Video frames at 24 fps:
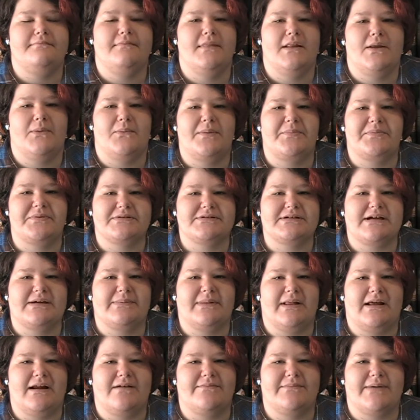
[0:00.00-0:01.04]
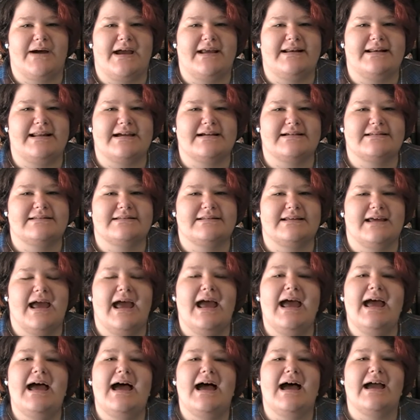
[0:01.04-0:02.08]
What book do I plan on buying next?
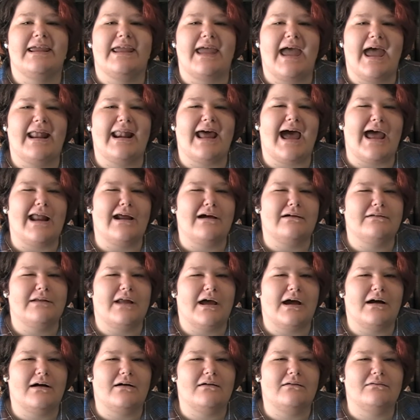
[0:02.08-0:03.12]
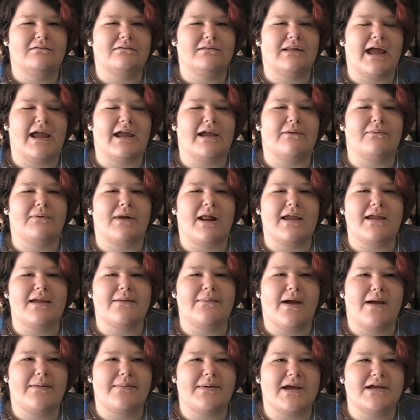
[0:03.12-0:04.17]
Again, I don't know. Like, when I get
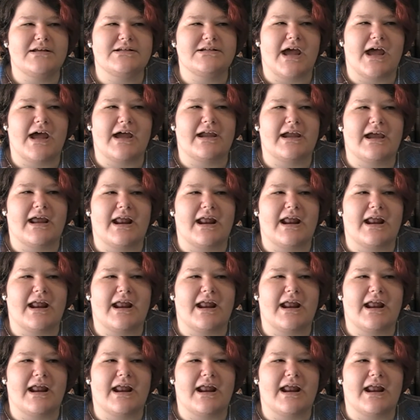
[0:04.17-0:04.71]
my paycheck and